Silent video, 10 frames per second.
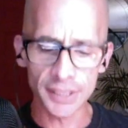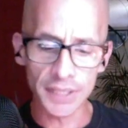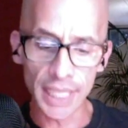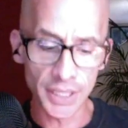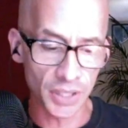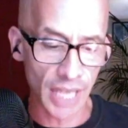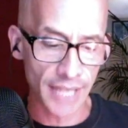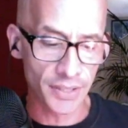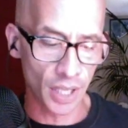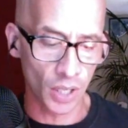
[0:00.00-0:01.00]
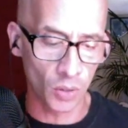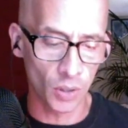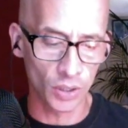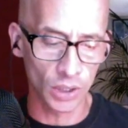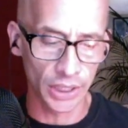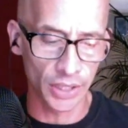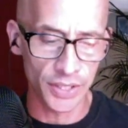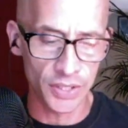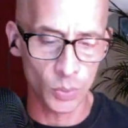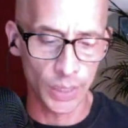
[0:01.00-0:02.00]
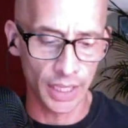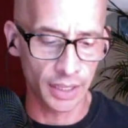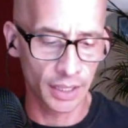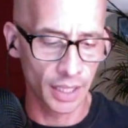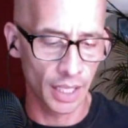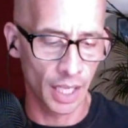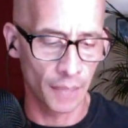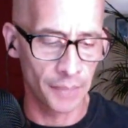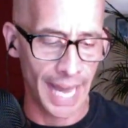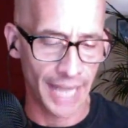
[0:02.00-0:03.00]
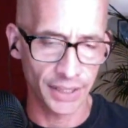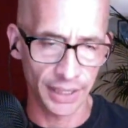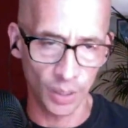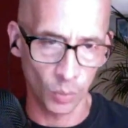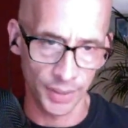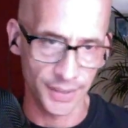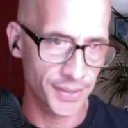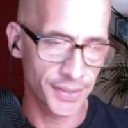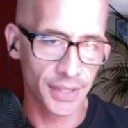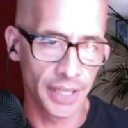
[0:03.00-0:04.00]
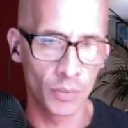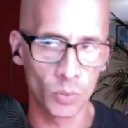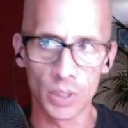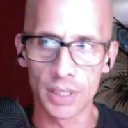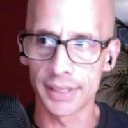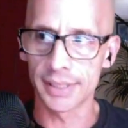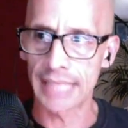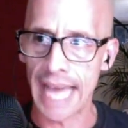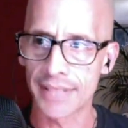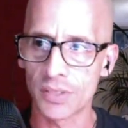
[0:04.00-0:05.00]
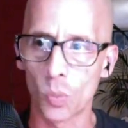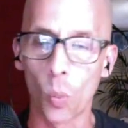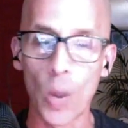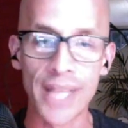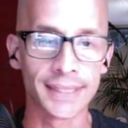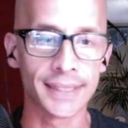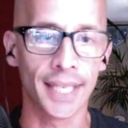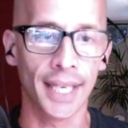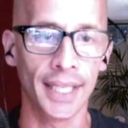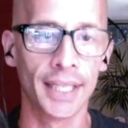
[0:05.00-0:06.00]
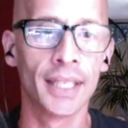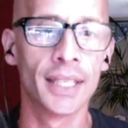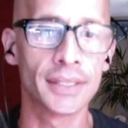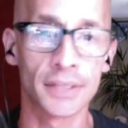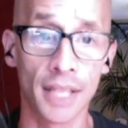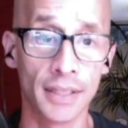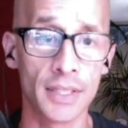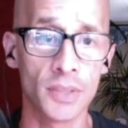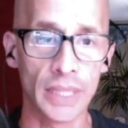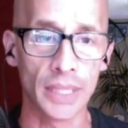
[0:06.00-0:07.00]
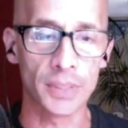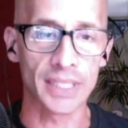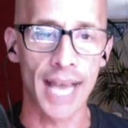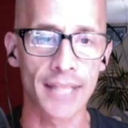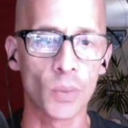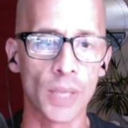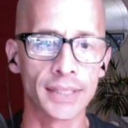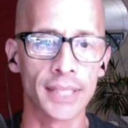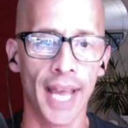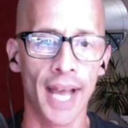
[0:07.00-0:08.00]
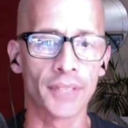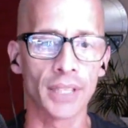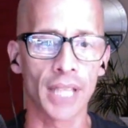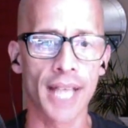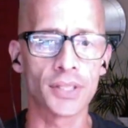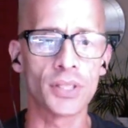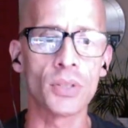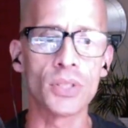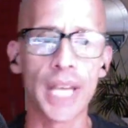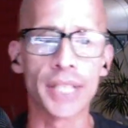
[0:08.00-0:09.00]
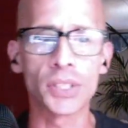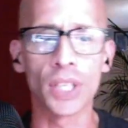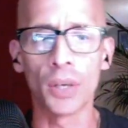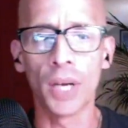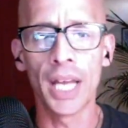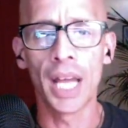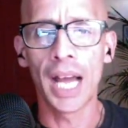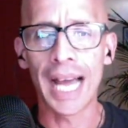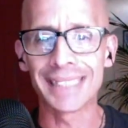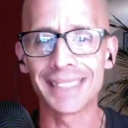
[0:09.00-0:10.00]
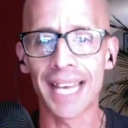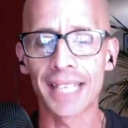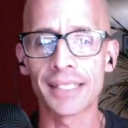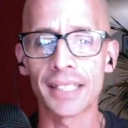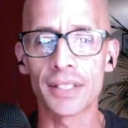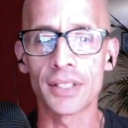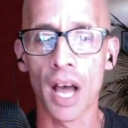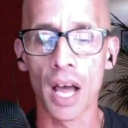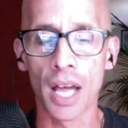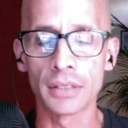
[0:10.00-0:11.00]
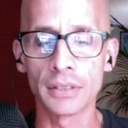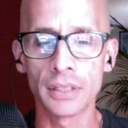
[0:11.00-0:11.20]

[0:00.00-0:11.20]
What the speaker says: to let you guys know, earlier this week, actually it was last Wednesday. So not this week, it was last Wednesday after last Tuesday's show. I texted Don